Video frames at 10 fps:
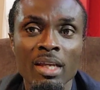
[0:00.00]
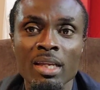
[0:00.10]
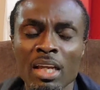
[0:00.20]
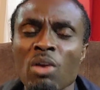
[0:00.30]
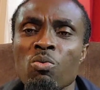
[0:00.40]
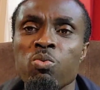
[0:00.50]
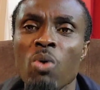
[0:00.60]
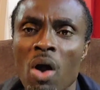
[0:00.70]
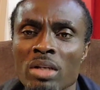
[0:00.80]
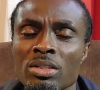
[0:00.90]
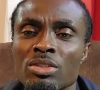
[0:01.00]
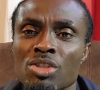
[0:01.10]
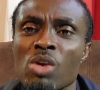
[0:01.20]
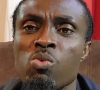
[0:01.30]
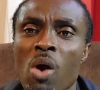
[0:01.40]
He want,
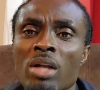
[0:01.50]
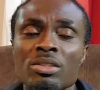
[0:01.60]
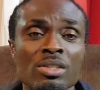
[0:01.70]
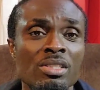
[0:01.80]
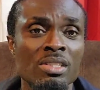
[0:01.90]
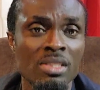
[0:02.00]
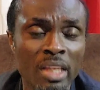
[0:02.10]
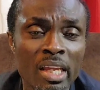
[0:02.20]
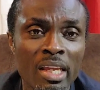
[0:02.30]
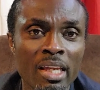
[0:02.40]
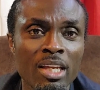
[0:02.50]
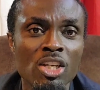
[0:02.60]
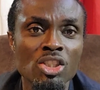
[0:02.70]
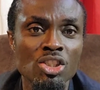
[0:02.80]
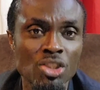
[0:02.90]
she want to see
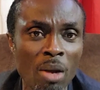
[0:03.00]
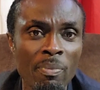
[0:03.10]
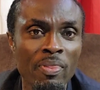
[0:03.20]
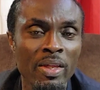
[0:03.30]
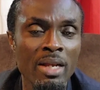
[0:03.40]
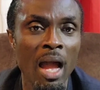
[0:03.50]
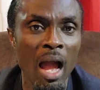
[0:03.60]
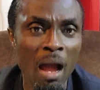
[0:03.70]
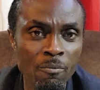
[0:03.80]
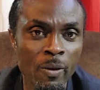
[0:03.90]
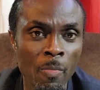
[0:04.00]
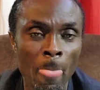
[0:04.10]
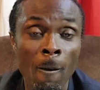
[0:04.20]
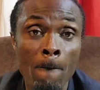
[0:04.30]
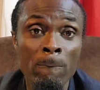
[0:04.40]
something happen
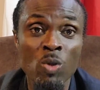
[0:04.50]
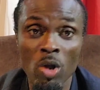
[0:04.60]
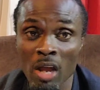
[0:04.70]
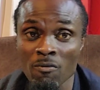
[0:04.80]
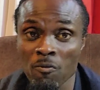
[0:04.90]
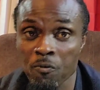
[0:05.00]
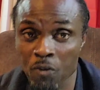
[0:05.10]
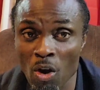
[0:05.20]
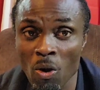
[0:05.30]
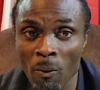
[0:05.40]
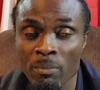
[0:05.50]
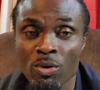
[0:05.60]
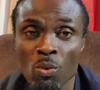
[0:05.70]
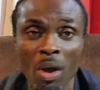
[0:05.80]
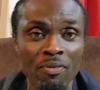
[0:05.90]
to confirm
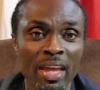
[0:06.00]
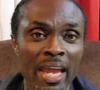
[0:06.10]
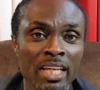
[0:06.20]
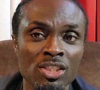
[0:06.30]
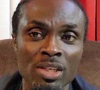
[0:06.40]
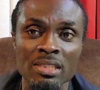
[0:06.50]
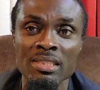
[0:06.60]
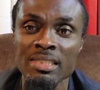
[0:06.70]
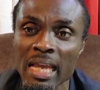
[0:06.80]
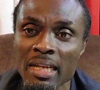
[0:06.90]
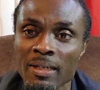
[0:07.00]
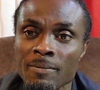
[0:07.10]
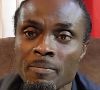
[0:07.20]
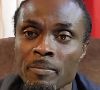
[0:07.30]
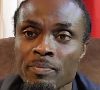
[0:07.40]
what the angels said.
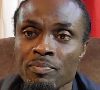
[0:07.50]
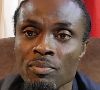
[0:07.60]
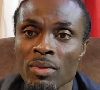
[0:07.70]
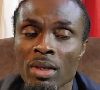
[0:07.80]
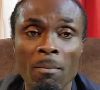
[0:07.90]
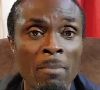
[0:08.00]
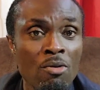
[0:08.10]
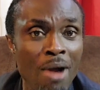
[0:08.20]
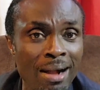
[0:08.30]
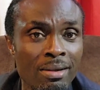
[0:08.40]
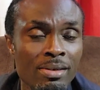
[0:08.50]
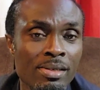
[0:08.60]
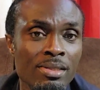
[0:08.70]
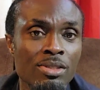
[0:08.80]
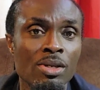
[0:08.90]

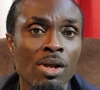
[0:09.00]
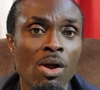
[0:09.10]
Miracles